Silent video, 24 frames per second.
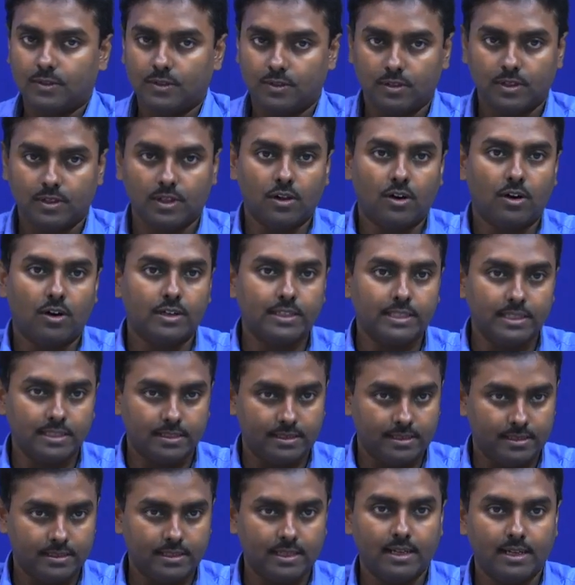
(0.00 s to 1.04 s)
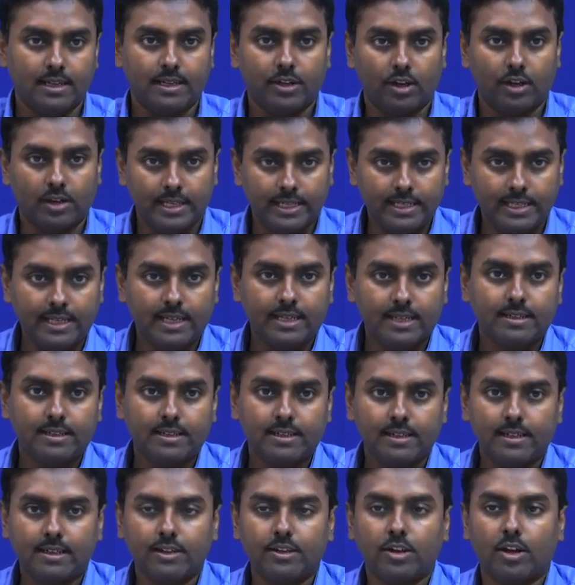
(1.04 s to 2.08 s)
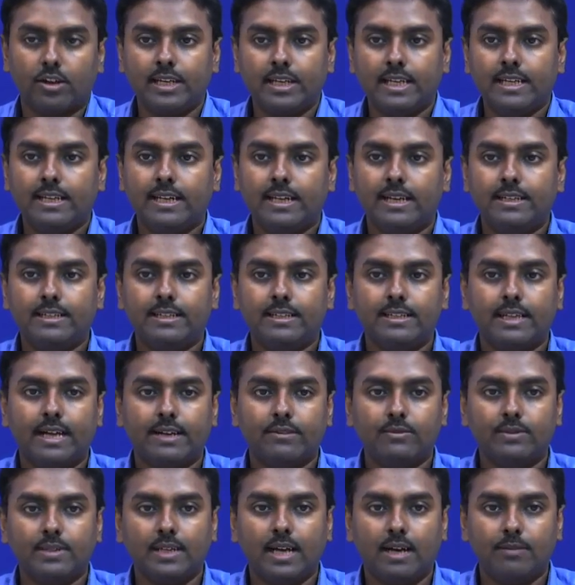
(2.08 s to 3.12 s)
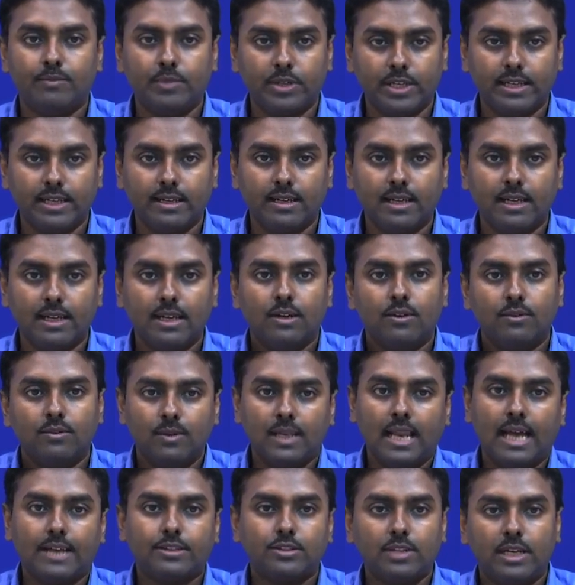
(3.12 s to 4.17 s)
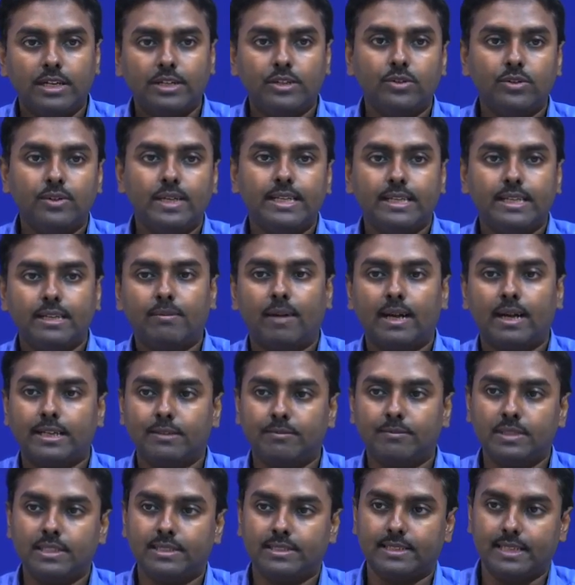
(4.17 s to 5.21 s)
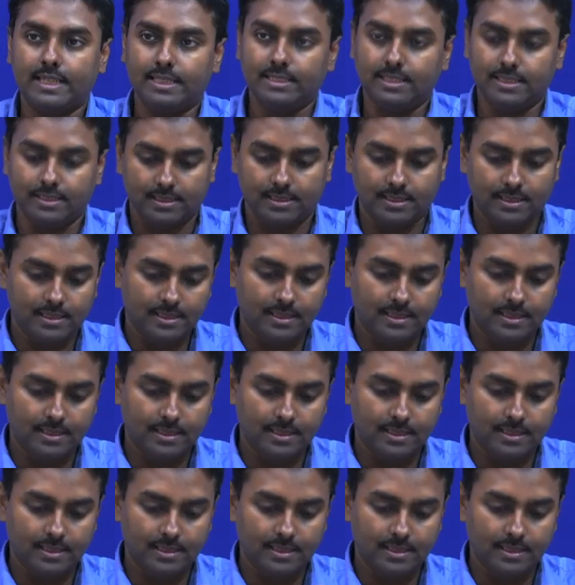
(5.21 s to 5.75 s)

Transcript: okay, or this non-linearity that we are putting, we will actually do it in multiple stages.